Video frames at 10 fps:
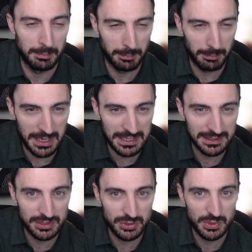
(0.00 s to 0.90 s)
main
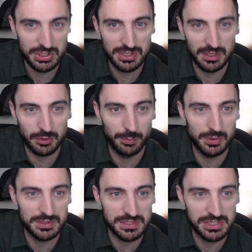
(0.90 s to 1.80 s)
continuation that computer
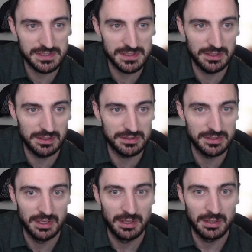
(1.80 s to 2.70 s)
is suggesting here is
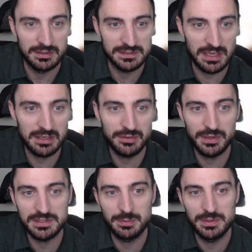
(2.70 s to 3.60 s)
sacrifice
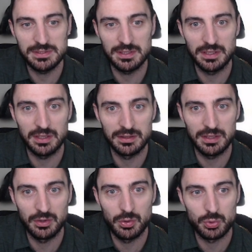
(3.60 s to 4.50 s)
the piece and then
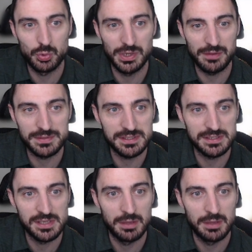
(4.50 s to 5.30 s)
go rook f6,